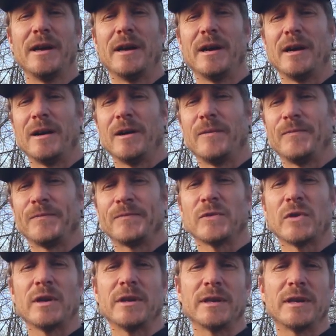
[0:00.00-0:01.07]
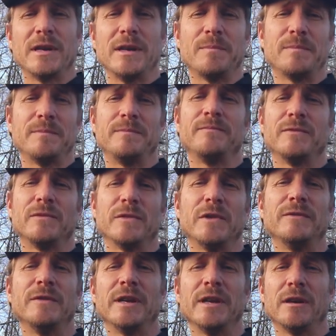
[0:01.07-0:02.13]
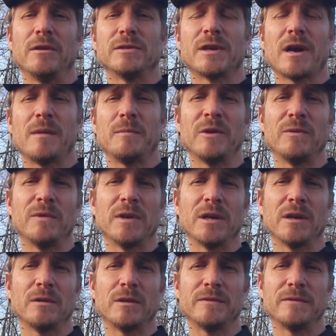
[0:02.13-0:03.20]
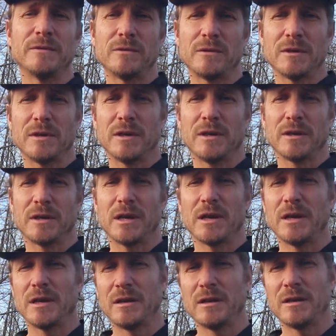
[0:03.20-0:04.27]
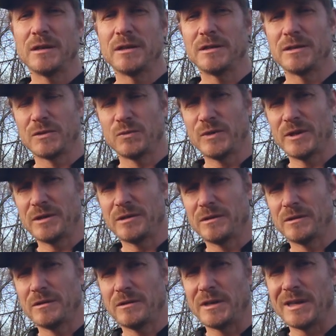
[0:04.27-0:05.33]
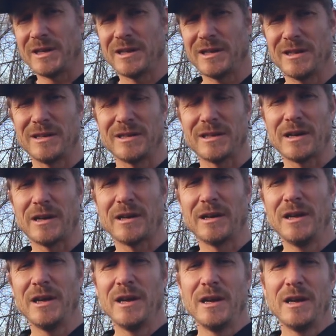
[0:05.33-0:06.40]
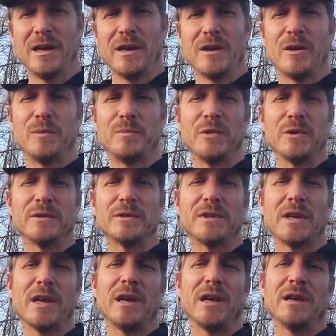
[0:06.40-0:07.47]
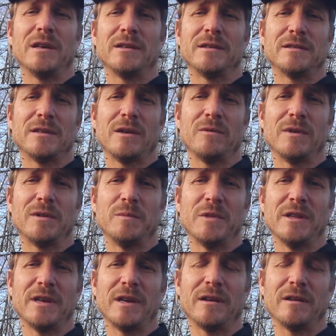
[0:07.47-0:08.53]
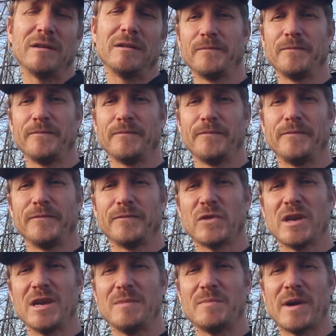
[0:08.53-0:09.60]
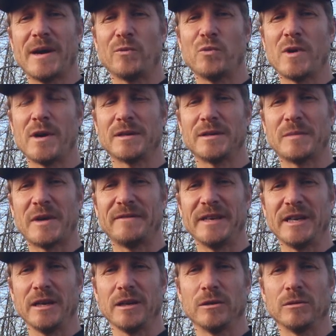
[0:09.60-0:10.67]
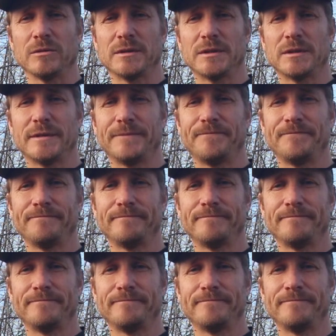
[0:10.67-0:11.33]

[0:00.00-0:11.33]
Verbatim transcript: I'm gonna keep the videos coming when I go to Florida again this winter, and hope you'll stay with me there. Keep on watching my videos.